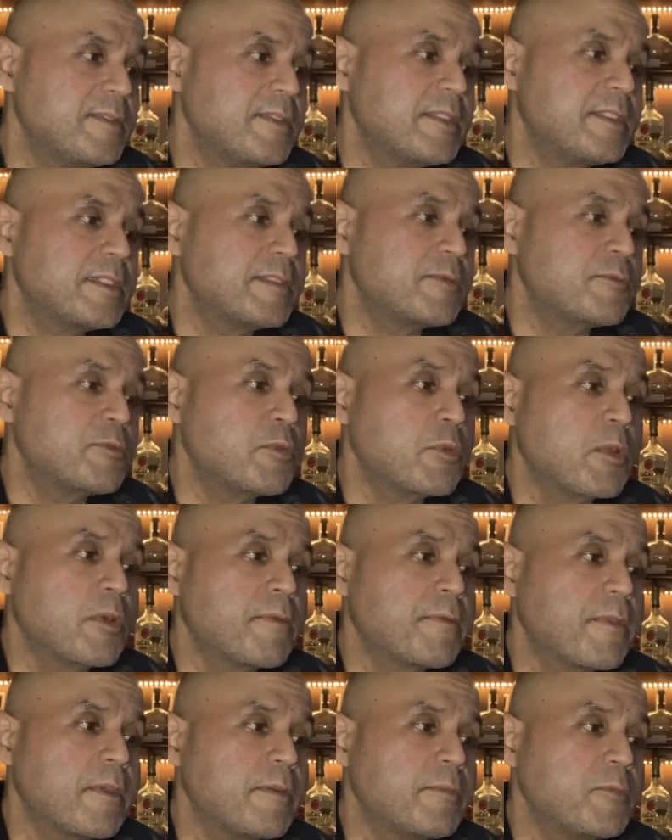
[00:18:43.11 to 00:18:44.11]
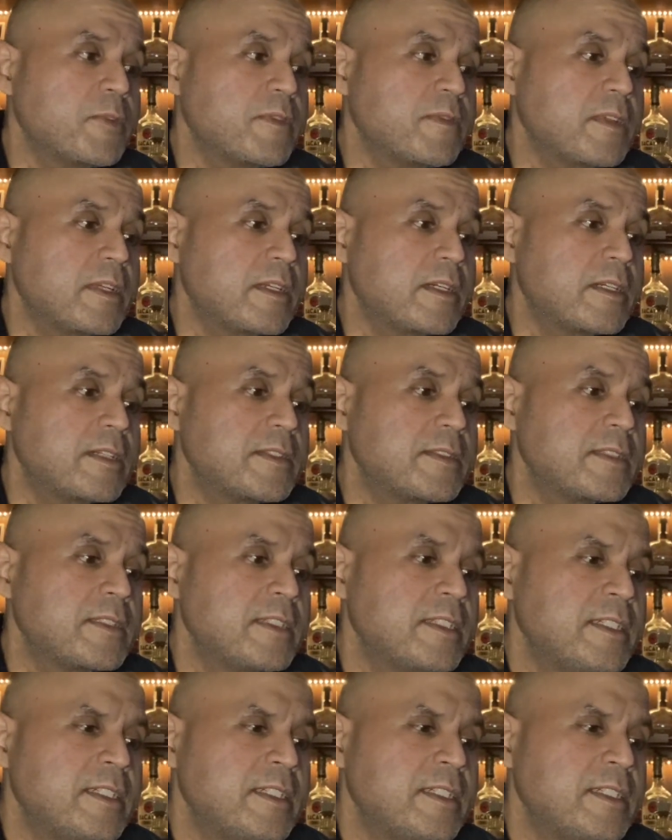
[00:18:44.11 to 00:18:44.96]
the rule of thumb with cigars.